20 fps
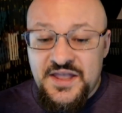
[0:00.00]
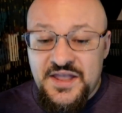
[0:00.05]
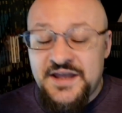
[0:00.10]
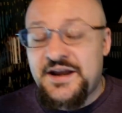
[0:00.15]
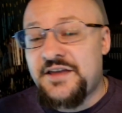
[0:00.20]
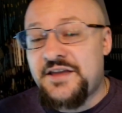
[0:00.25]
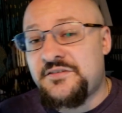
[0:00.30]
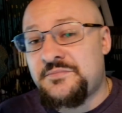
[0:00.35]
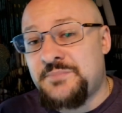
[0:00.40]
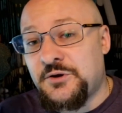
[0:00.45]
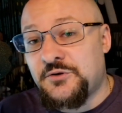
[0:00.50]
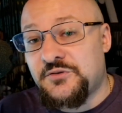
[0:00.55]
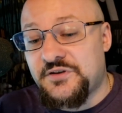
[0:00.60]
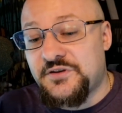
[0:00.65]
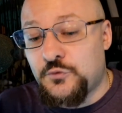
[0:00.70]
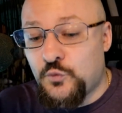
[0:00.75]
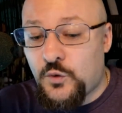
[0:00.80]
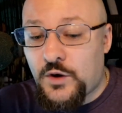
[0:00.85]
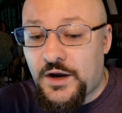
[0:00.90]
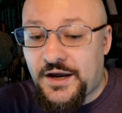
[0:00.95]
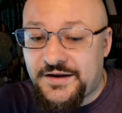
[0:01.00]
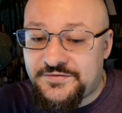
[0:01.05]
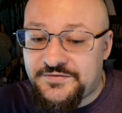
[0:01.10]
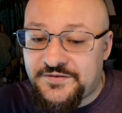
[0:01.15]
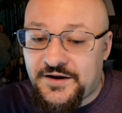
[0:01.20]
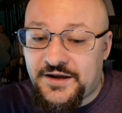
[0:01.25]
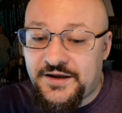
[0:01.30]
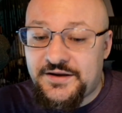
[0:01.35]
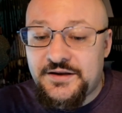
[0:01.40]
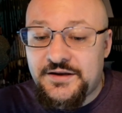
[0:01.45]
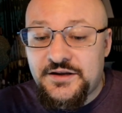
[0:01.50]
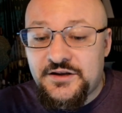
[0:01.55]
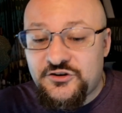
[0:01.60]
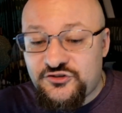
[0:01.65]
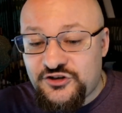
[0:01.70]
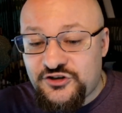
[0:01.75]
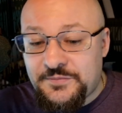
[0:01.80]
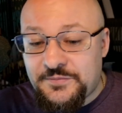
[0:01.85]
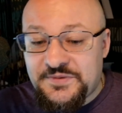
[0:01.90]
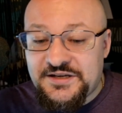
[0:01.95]
It has built-in Wi-Fi,
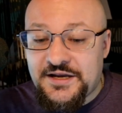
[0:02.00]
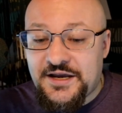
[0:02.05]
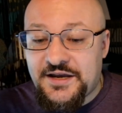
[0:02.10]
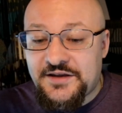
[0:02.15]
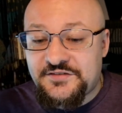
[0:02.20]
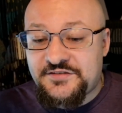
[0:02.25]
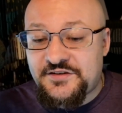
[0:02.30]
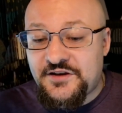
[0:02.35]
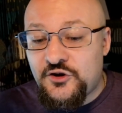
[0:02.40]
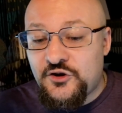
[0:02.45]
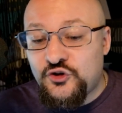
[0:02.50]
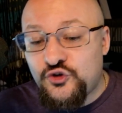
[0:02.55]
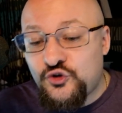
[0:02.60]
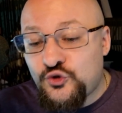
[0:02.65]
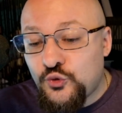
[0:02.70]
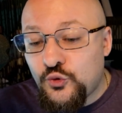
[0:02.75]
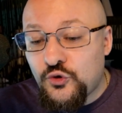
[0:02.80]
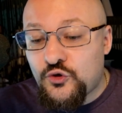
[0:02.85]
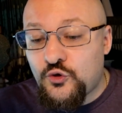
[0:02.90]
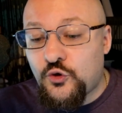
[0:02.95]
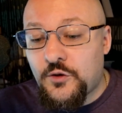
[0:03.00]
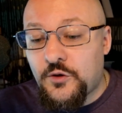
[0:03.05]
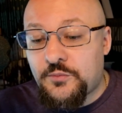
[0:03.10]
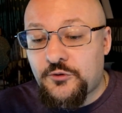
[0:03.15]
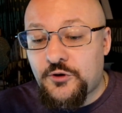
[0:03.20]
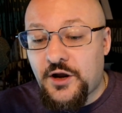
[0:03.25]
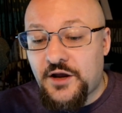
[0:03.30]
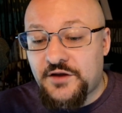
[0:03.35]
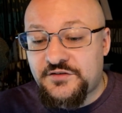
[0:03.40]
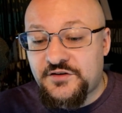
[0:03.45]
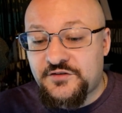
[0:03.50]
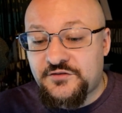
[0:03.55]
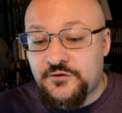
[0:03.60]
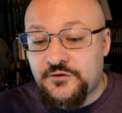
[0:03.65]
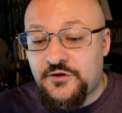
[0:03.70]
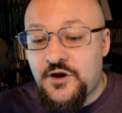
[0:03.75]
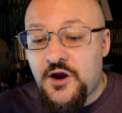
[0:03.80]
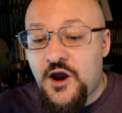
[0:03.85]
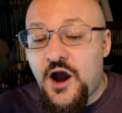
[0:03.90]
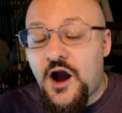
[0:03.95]
GPS, dual-core
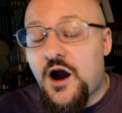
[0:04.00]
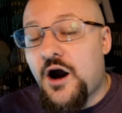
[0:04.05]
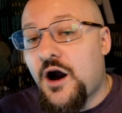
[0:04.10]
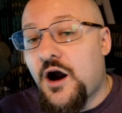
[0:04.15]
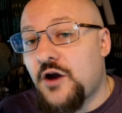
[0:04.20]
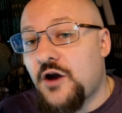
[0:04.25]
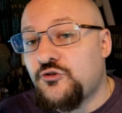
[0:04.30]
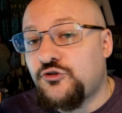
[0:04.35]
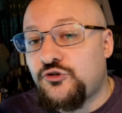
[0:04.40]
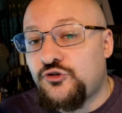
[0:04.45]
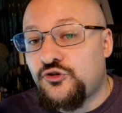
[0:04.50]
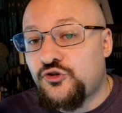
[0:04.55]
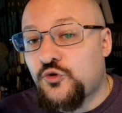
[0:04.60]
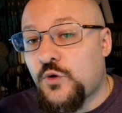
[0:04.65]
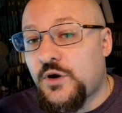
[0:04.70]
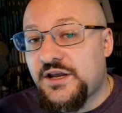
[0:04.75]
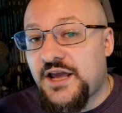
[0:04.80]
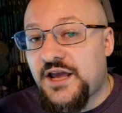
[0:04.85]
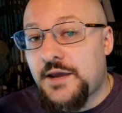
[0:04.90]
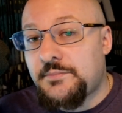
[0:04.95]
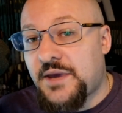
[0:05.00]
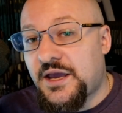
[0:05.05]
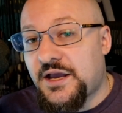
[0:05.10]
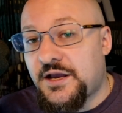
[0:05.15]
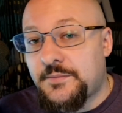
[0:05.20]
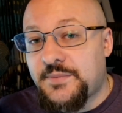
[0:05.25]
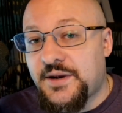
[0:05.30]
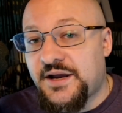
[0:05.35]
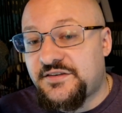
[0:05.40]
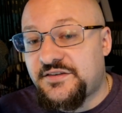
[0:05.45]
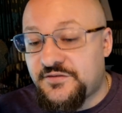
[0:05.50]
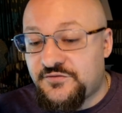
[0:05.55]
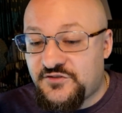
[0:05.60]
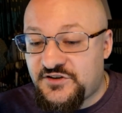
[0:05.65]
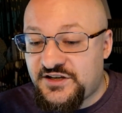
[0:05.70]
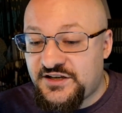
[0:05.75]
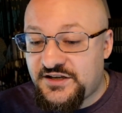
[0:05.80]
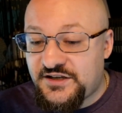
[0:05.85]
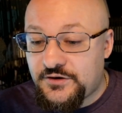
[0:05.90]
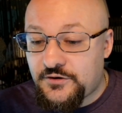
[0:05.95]
processor, 128 megabytes of
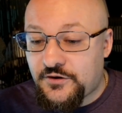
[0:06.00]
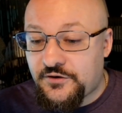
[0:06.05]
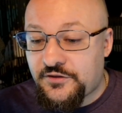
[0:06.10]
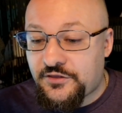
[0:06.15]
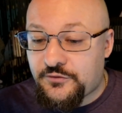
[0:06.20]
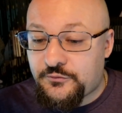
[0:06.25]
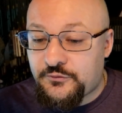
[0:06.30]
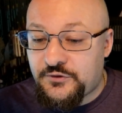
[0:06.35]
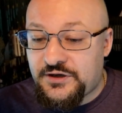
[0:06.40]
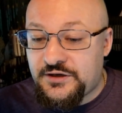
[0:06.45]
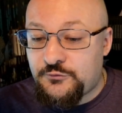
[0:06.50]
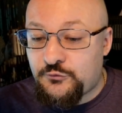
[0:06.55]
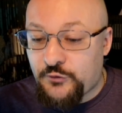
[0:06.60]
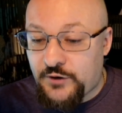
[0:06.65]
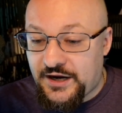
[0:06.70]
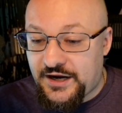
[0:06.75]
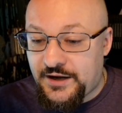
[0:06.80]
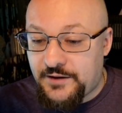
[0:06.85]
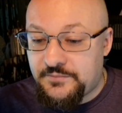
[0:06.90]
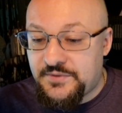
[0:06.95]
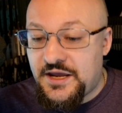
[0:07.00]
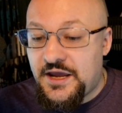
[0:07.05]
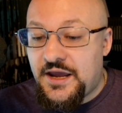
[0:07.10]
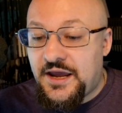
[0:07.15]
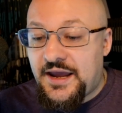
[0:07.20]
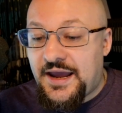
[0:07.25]
DDR3 RAM,